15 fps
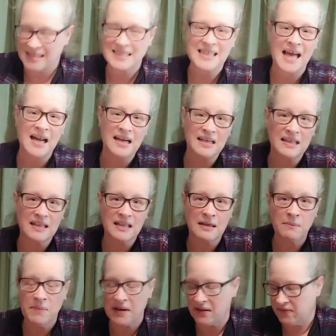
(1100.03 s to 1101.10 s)
Got a little
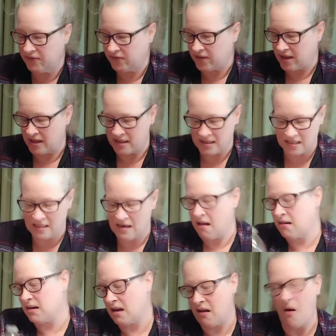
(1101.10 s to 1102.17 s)
bit of fuzz, not
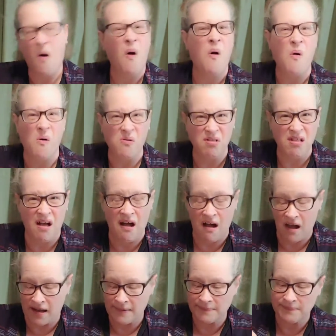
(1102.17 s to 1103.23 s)
a whole
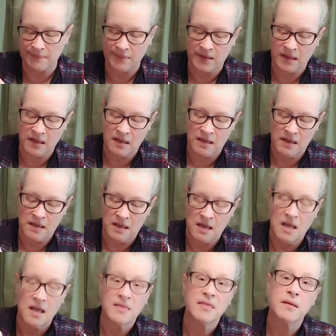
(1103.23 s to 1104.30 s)
lot.
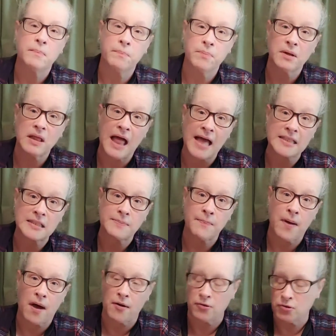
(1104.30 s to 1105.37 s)
The glass
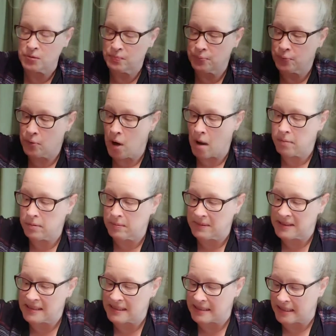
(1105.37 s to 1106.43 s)
bottle's
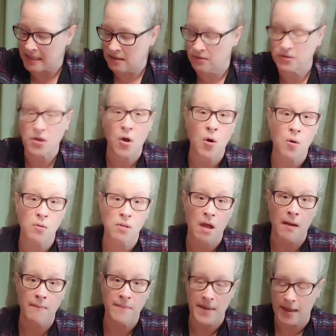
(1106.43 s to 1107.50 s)
probably sealed a whole
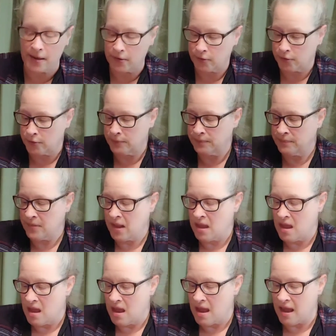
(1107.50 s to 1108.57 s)
lot better,
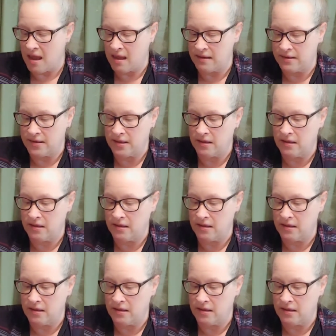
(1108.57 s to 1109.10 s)
and